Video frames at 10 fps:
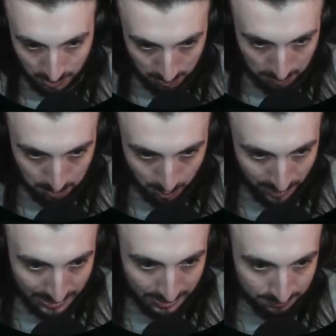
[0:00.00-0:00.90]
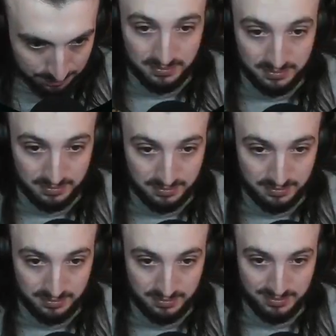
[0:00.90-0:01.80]
Come on, boy.
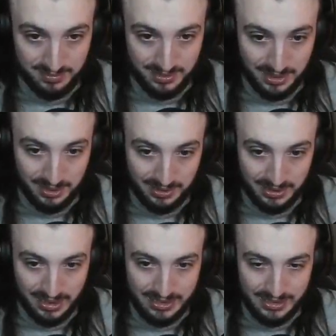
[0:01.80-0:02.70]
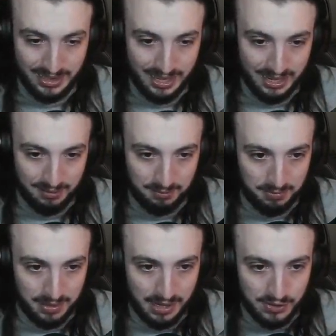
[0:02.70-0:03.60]
Oh, god damn.
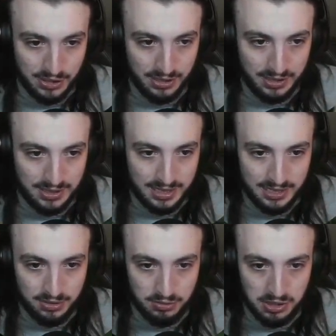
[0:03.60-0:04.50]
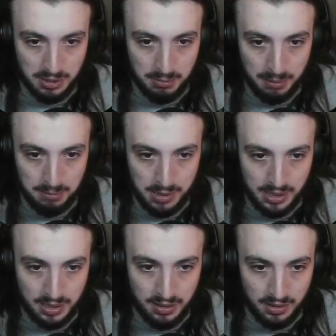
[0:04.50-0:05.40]
Never turn turned this geezer into kebab meat
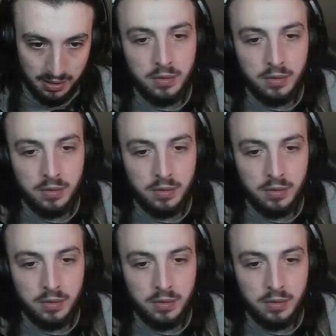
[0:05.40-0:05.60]
yet.